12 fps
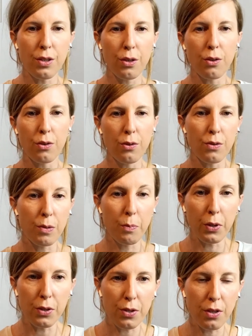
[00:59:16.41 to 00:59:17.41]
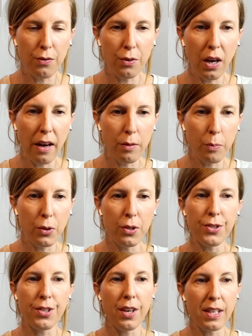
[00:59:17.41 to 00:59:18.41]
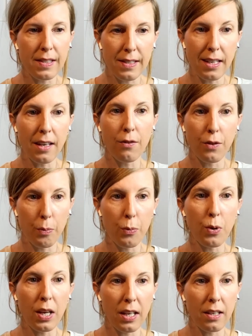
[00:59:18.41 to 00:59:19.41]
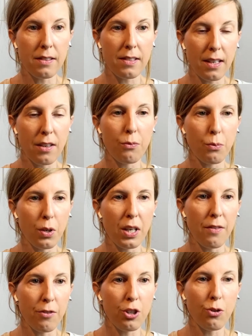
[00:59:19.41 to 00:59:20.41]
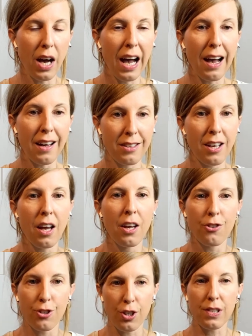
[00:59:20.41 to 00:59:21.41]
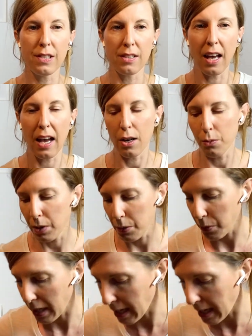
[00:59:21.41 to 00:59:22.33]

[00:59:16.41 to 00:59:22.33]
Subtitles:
You could use a bolster if you have a bolster instead of the brick, instead of whatever you had just now when we